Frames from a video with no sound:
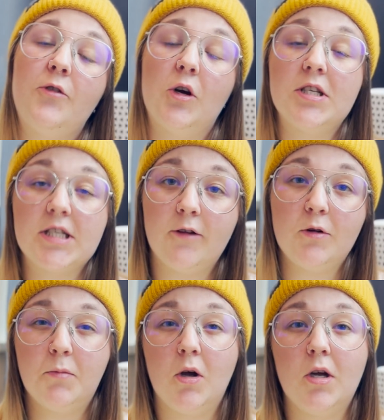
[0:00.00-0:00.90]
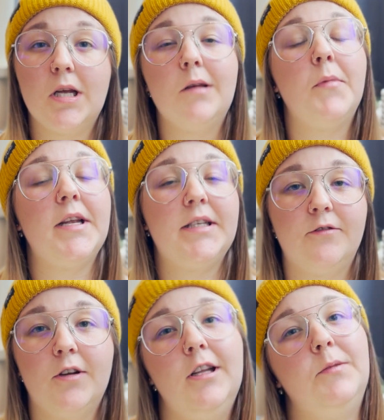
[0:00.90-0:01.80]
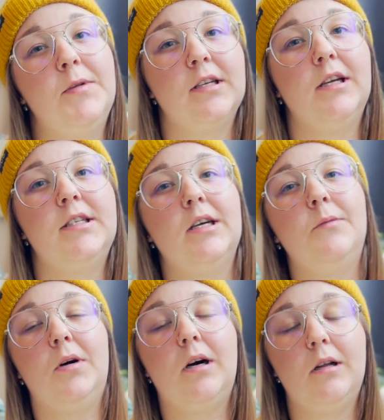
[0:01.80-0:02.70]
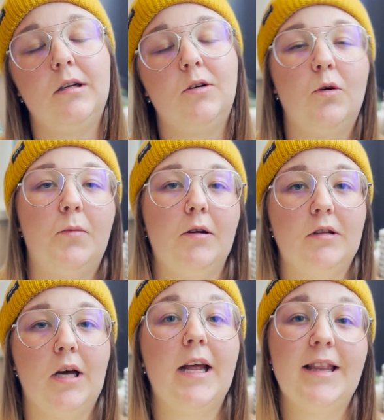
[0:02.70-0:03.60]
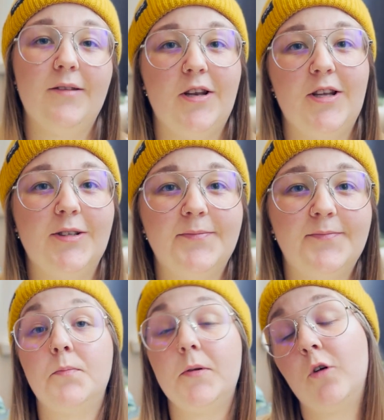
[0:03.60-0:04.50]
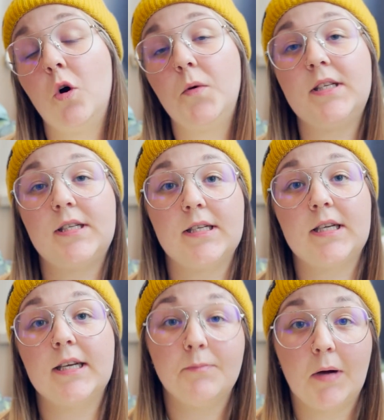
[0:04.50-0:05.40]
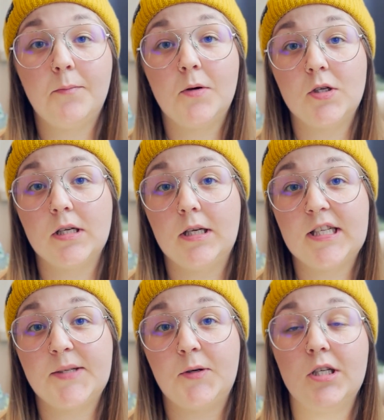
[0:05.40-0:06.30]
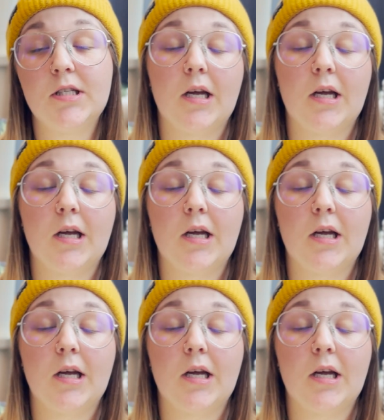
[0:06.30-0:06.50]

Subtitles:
you're self-employed, it may differ a little bit slighter, but I'll go about that in the video. Before we discuss my personal experience,